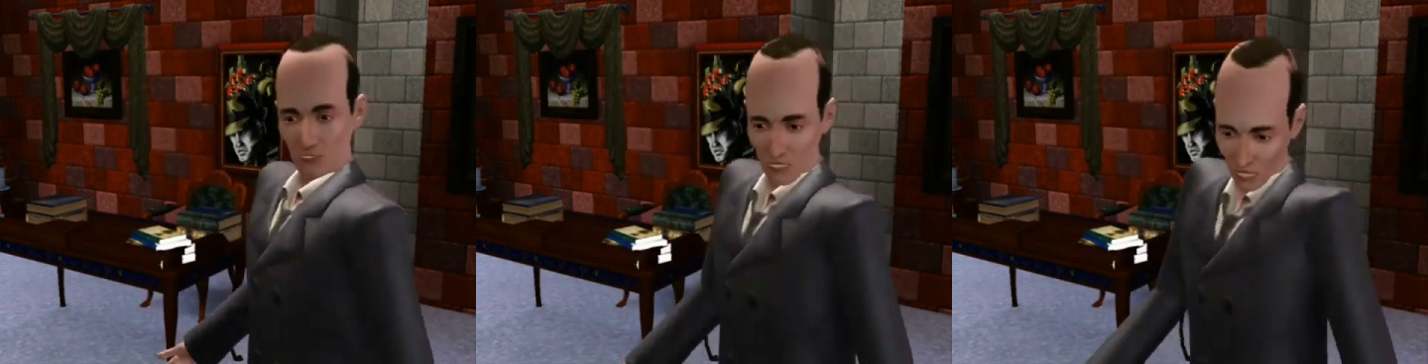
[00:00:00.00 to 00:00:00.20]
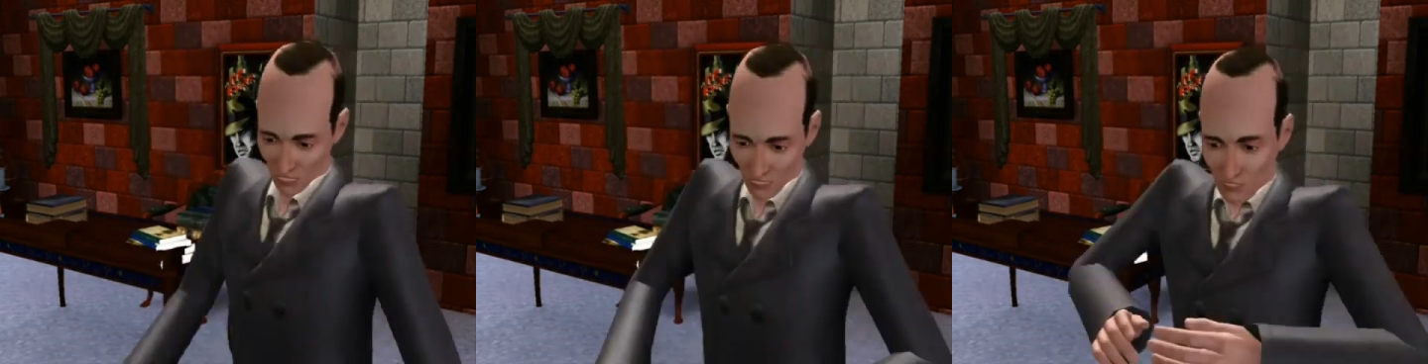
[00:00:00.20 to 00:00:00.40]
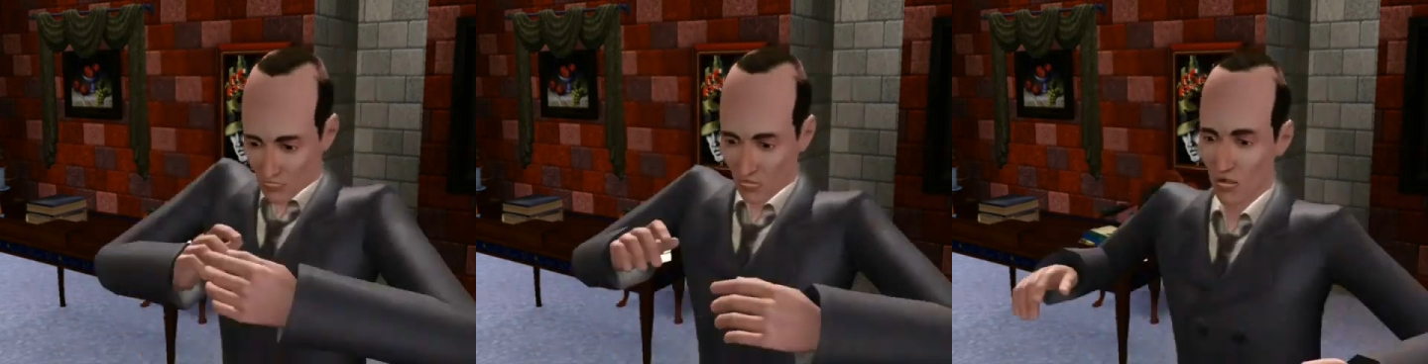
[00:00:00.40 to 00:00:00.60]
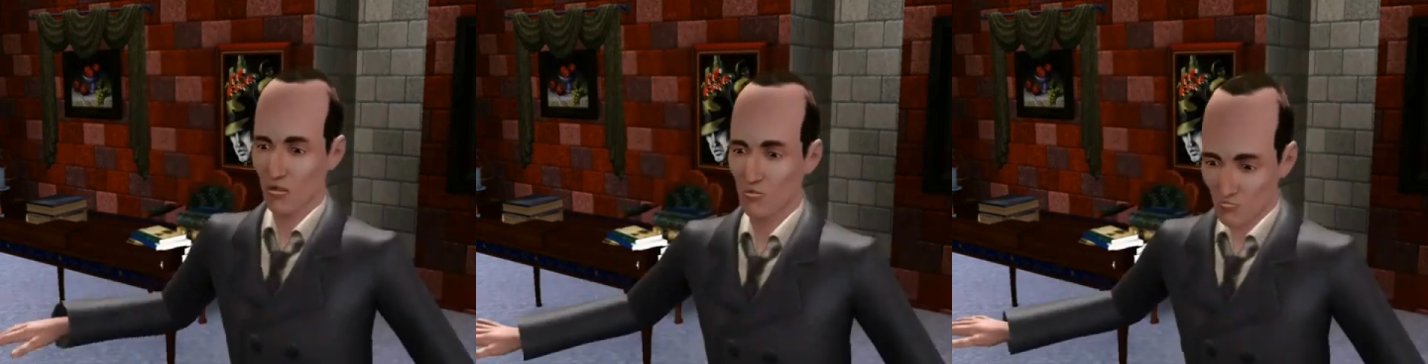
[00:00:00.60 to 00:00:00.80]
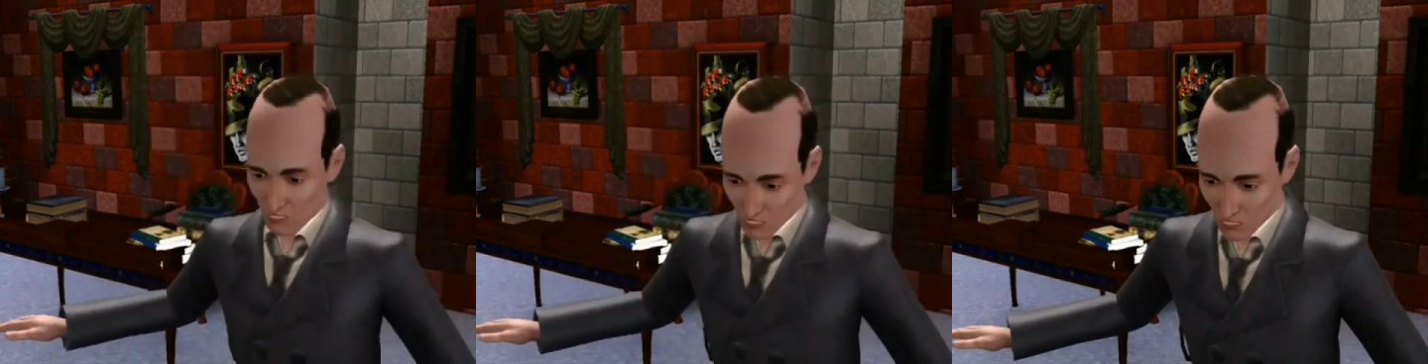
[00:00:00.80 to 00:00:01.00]
any muggle
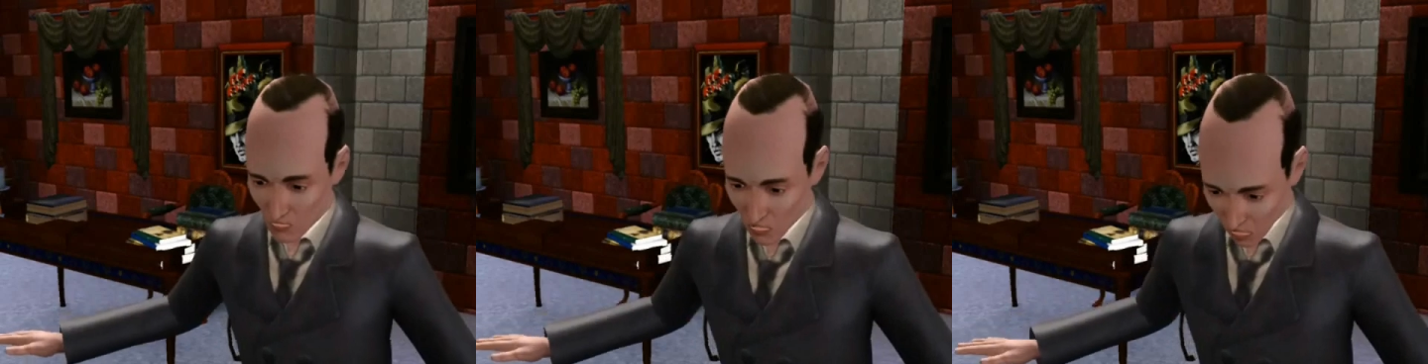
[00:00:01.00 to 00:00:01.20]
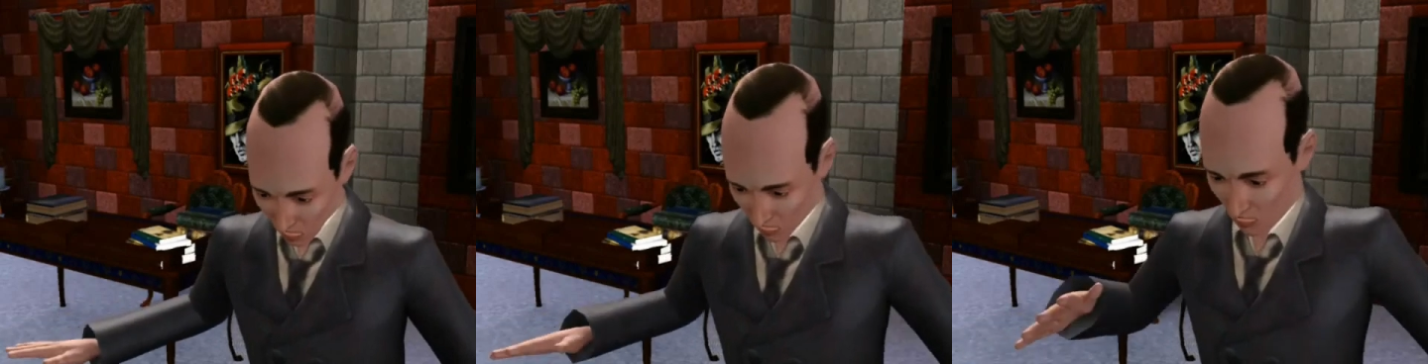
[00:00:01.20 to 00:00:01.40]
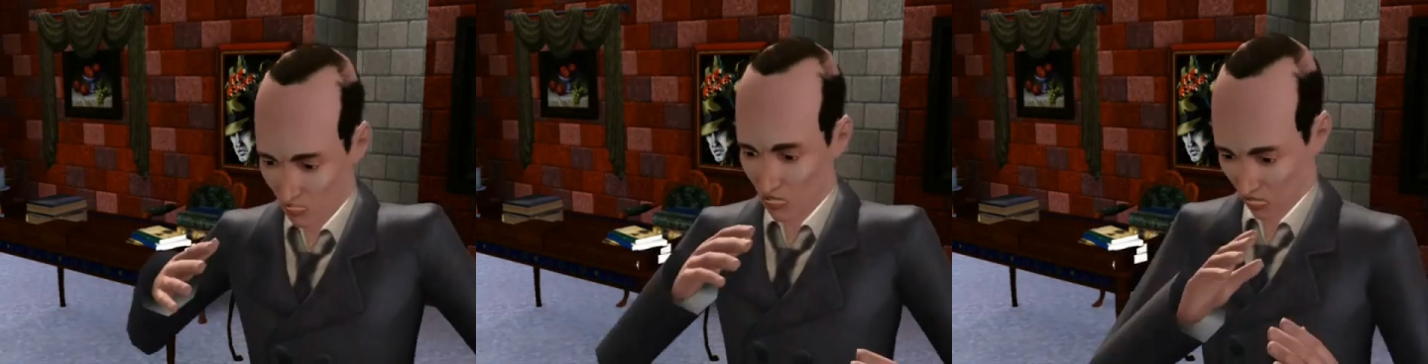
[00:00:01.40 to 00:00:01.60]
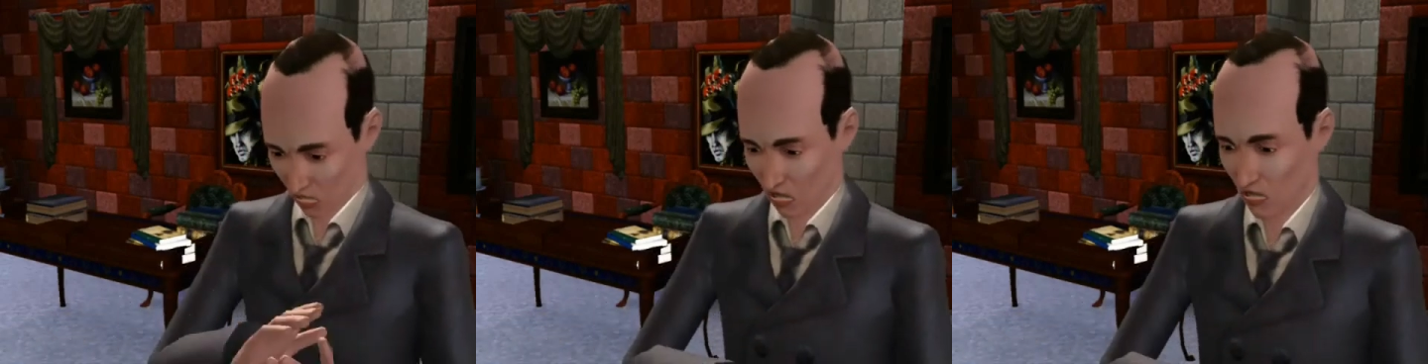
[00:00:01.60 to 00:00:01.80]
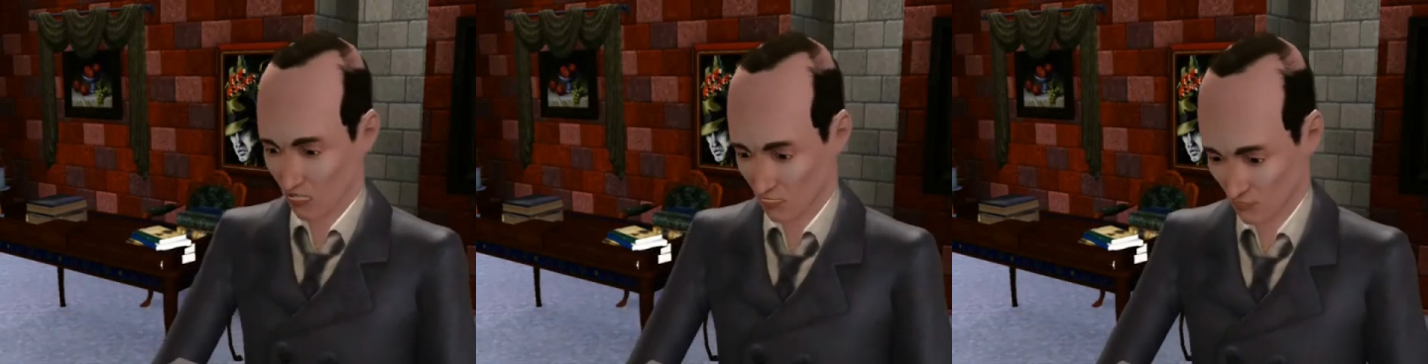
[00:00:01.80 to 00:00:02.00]
knows, is where all the
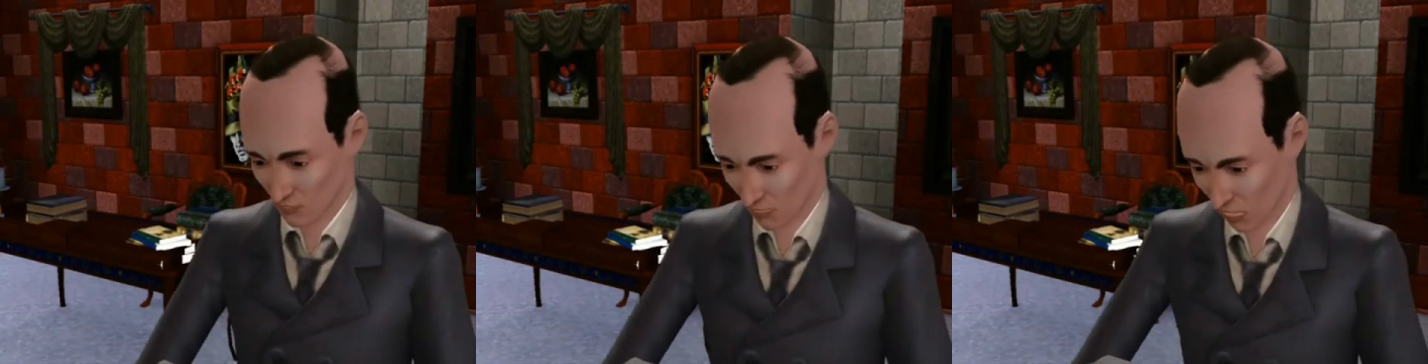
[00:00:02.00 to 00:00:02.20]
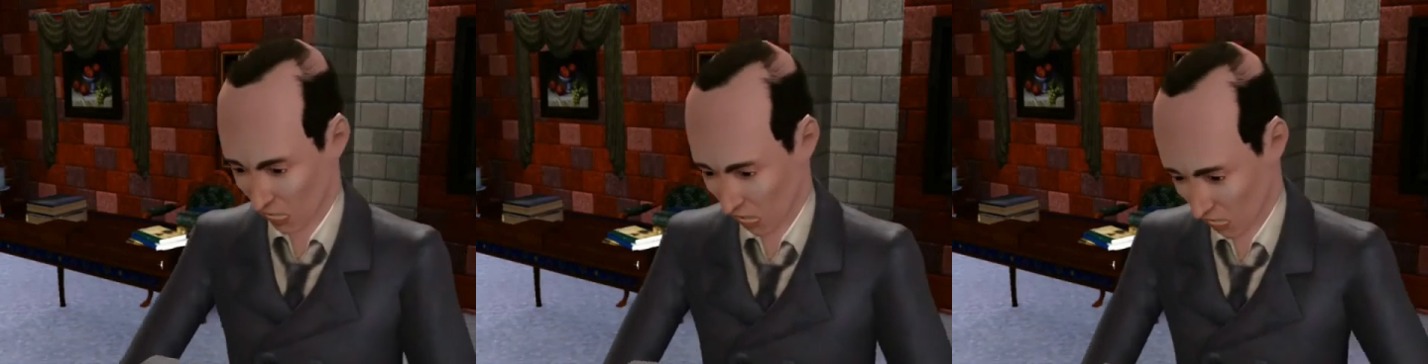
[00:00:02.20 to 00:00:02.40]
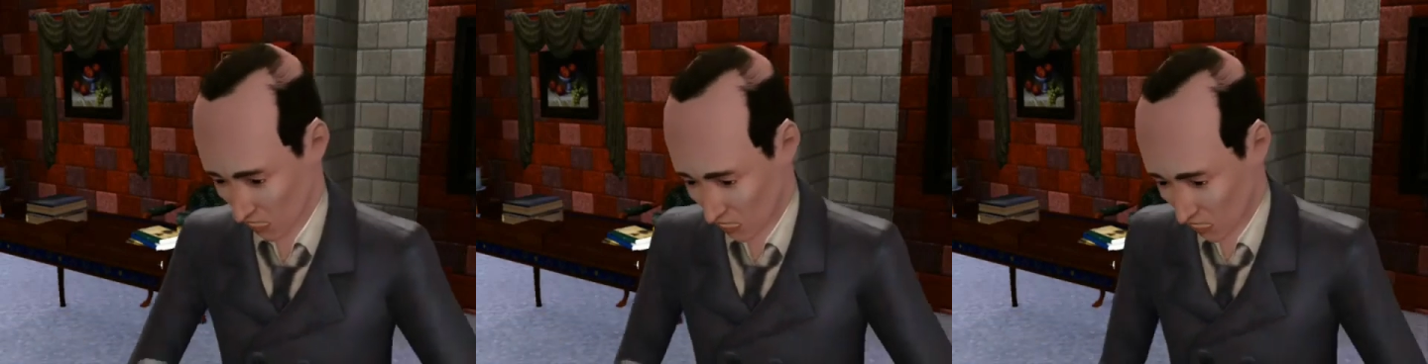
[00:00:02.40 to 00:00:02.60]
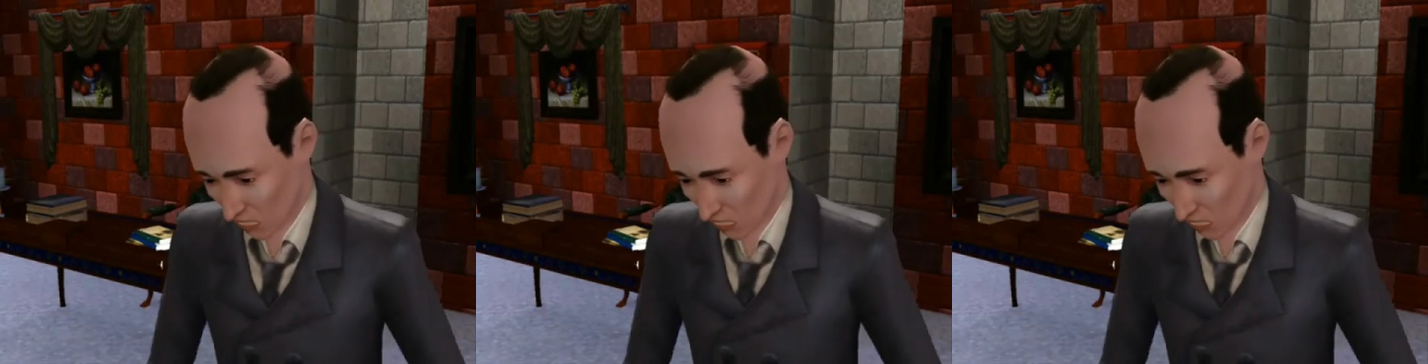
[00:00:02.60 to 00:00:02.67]
good martial artists